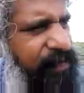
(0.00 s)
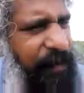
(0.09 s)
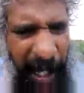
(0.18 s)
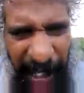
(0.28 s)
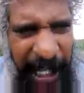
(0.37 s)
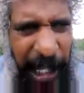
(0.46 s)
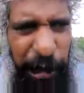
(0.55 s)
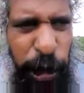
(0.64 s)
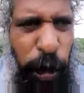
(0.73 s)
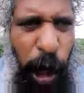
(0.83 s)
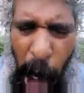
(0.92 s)
We are here
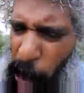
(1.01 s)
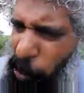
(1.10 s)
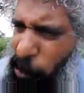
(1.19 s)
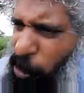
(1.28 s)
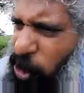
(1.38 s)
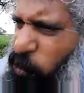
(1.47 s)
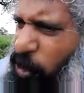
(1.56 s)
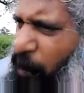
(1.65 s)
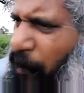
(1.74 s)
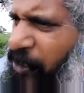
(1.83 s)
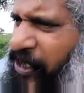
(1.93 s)
to honor Lord's word
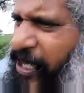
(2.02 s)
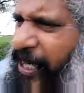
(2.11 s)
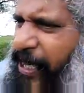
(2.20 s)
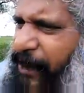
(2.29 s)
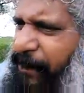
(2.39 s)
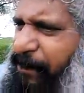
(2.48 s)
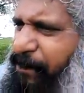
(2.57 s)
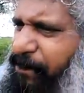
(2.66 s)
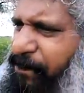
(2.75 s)
above his name.